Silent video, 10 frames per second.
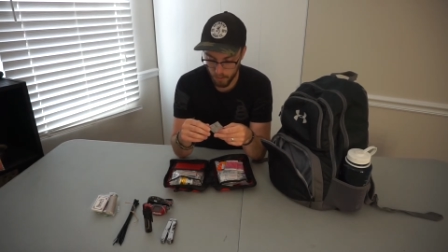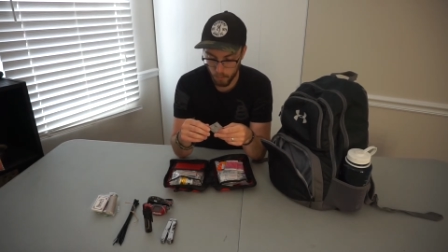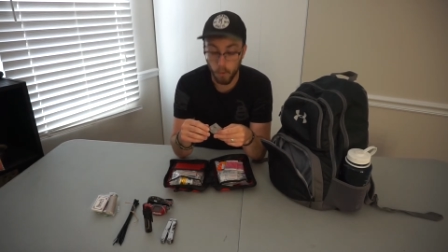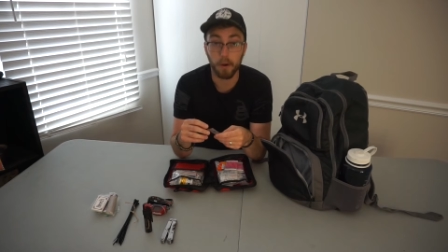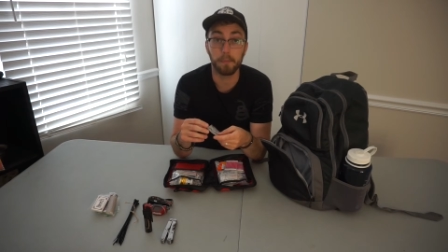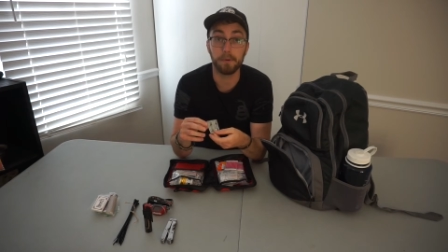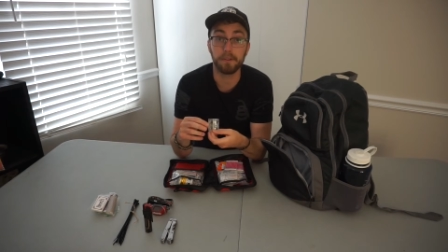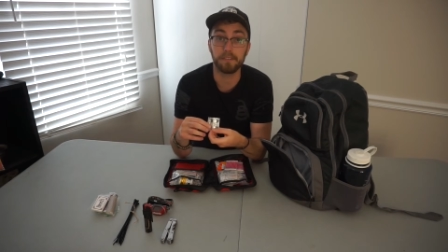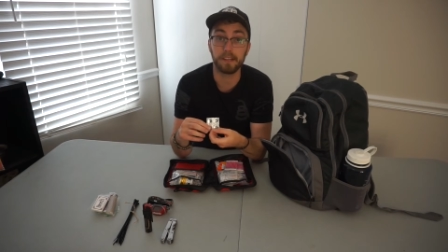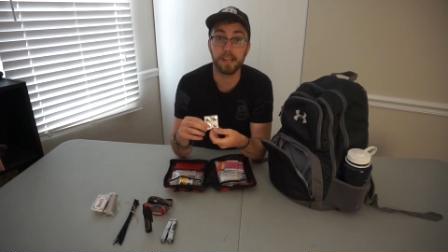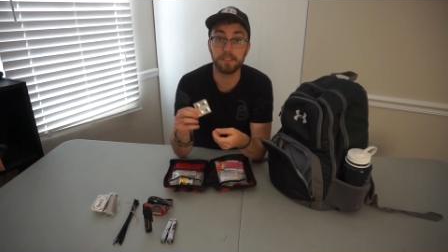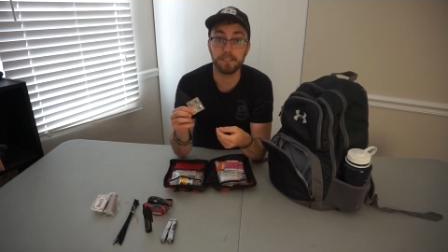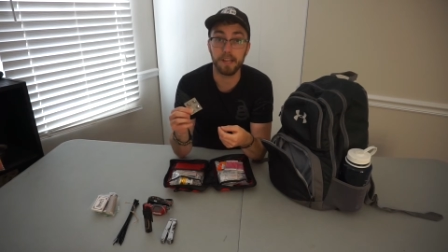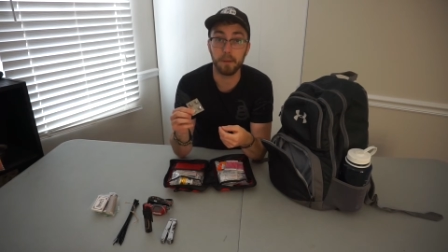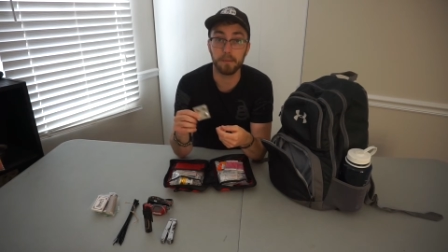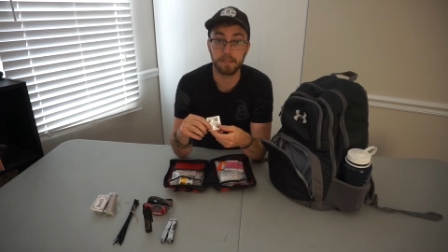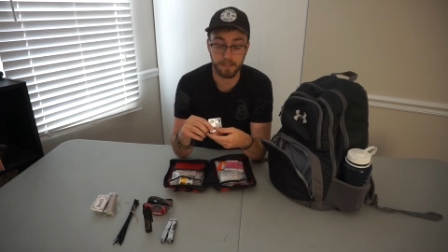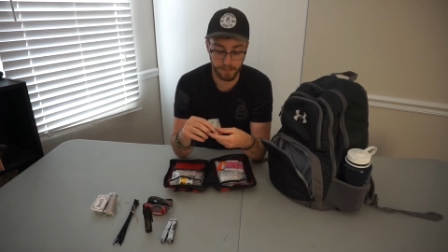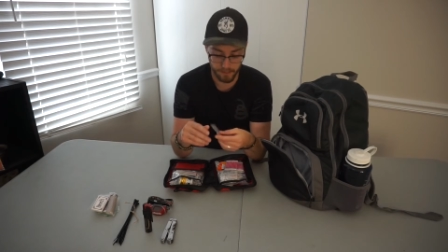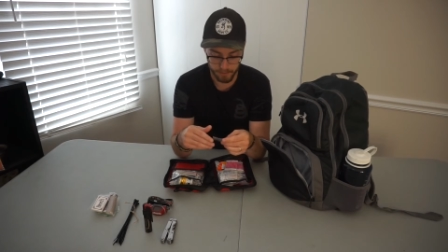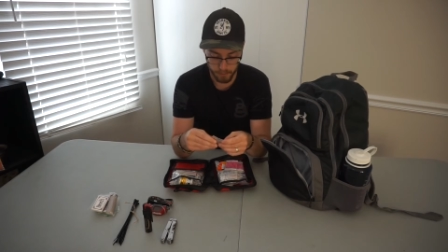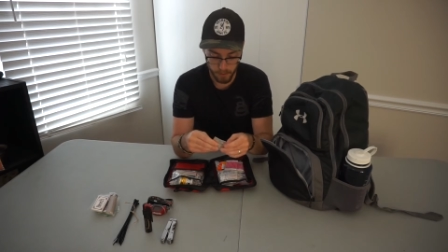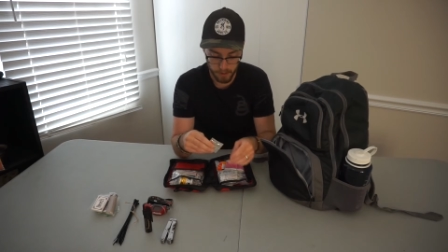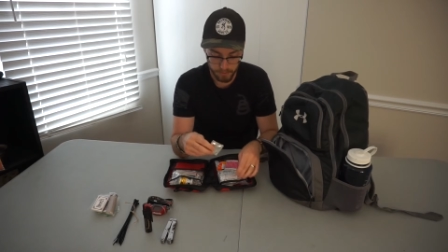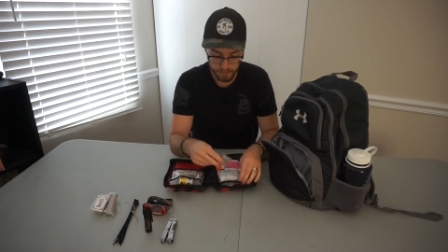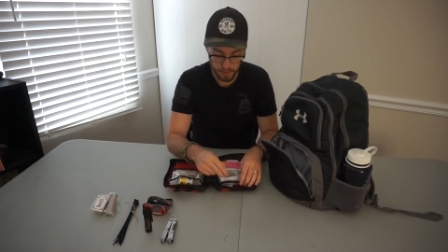water purification tablets in there as well.